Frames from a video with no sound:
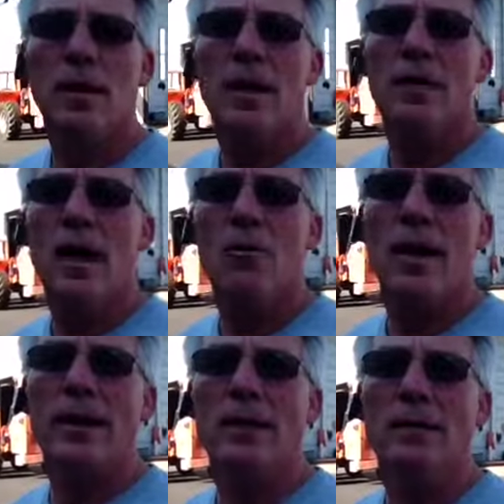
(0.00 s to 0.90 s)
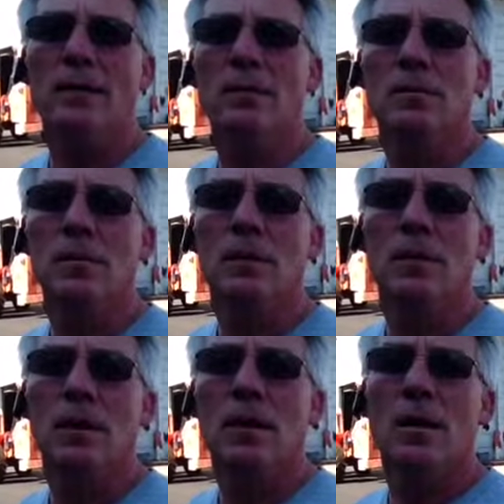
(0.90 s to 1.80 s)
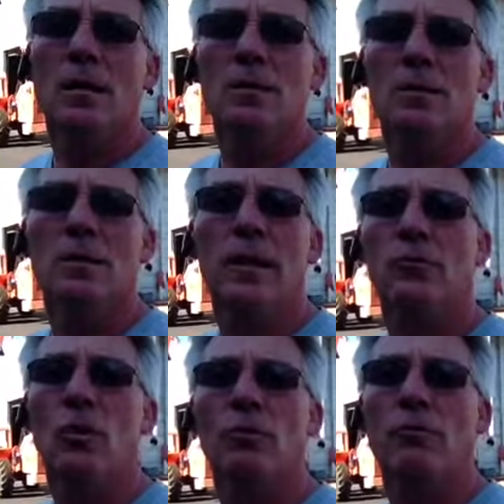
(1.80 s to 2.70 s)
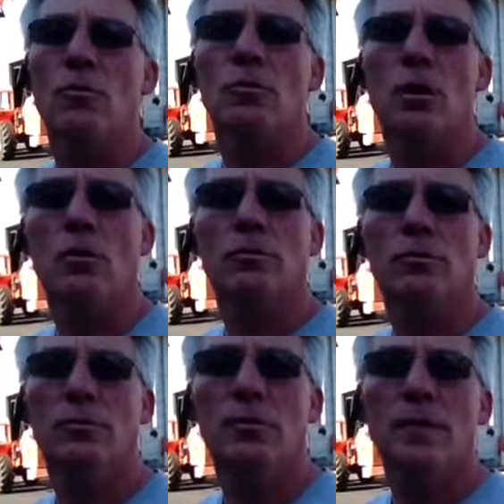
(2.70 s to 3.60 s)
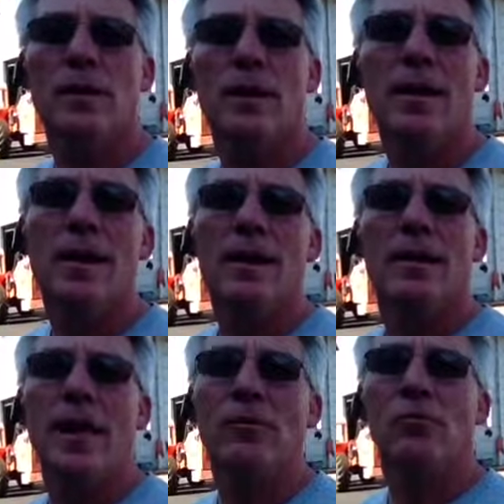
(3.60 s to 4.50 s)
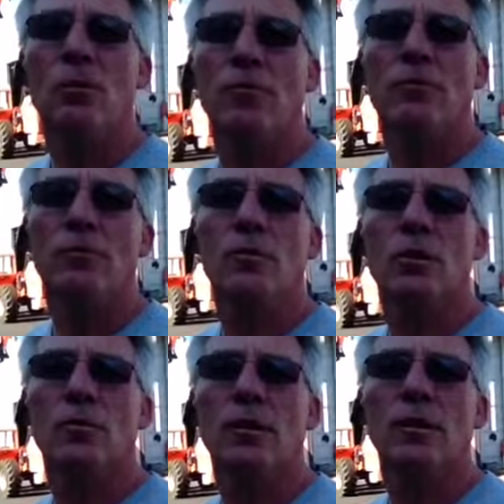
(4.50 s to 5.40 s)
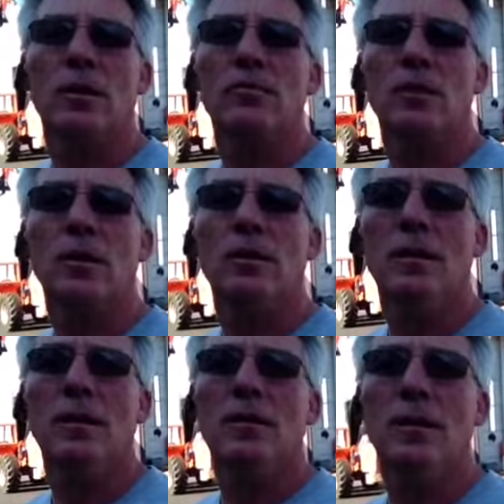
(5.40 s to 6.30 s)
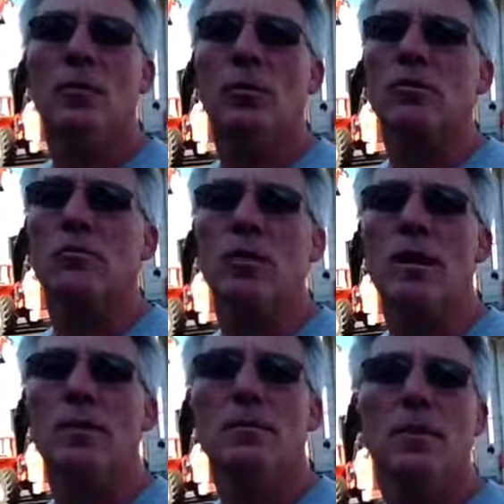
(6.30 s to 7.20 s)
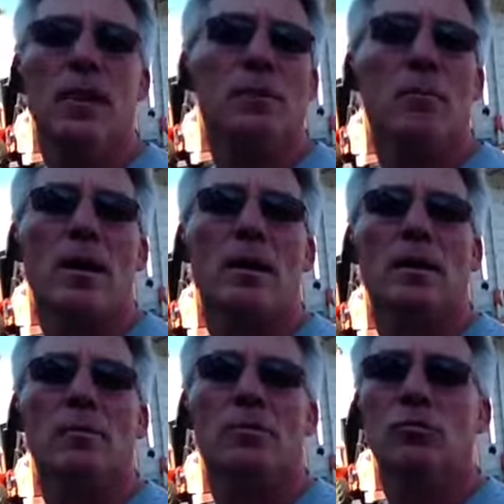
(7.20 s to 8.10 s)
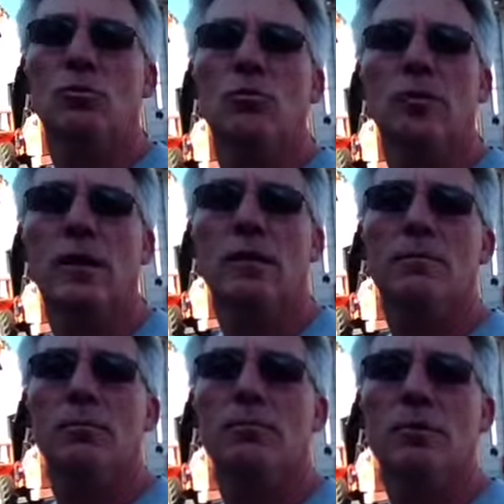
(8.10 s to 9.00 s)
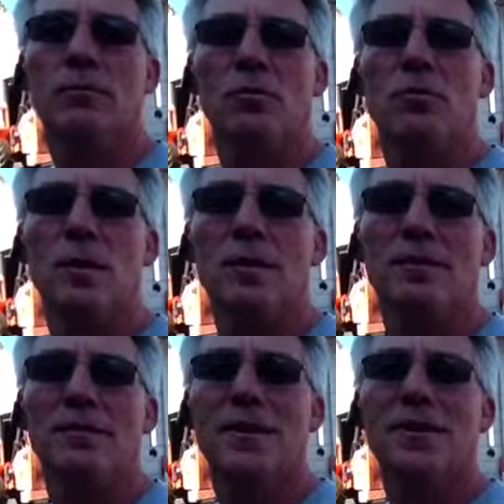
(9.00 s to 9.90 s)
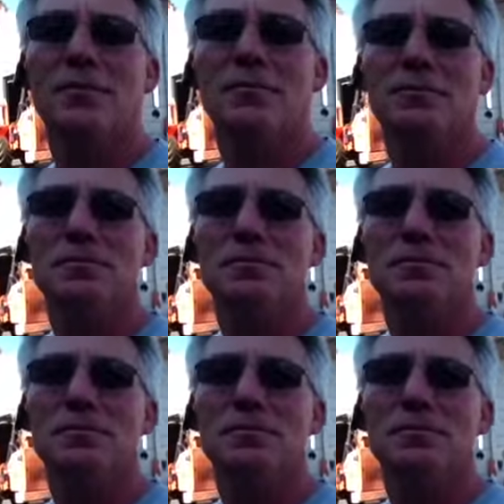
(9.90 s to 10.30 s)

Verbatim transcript: and now I can uh, collect all the phone calls and answer all the phone calls that comes in and it works great and that's my two second improvement for the week thank you